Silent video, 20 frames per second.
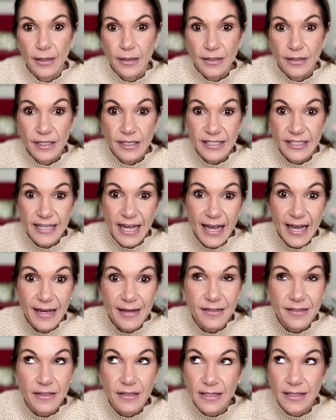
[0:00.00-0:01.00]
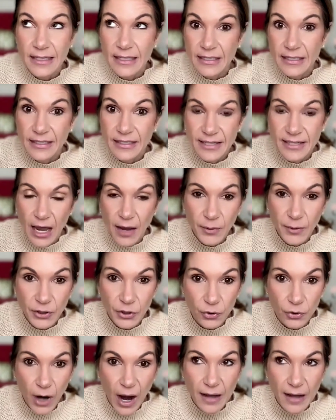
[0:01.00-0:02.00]
says the
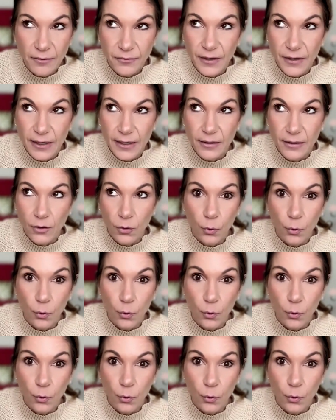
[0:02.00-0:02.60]
demographic